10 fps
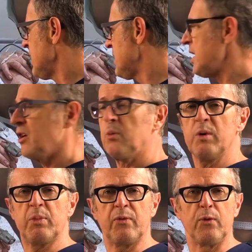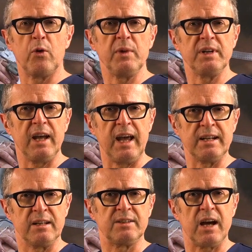Here we perform an, an
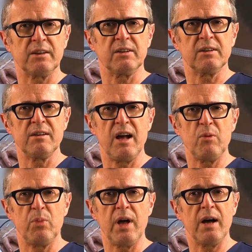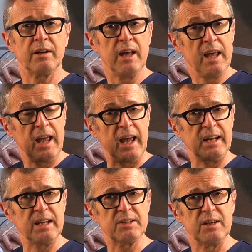adductor canal block, and
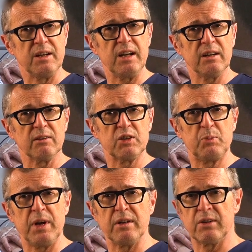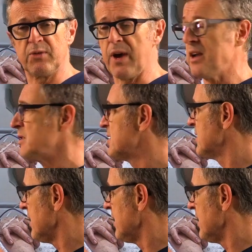as the needle is being advanced